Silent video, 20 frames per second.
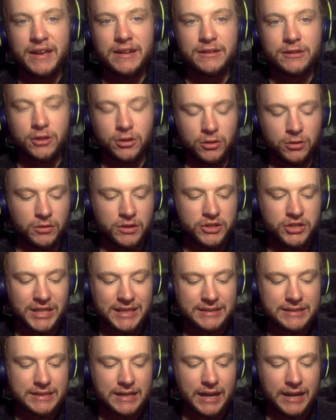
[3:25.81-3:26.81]

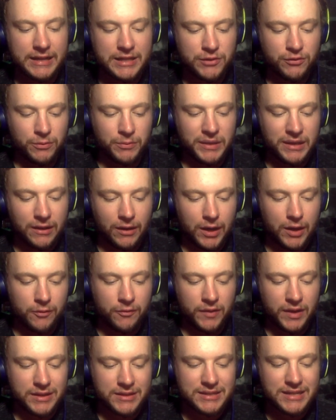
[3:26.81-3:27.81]
encouraging signs from the
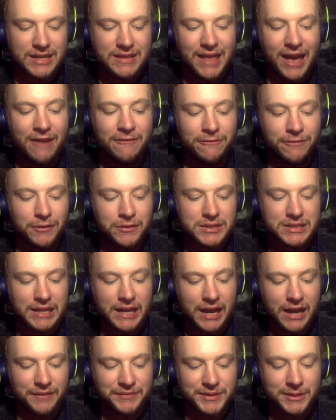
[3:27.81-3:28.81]
offense in that first
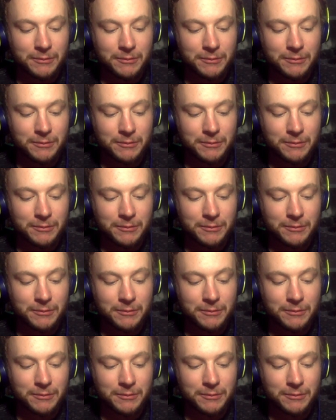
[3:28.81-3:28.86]
half.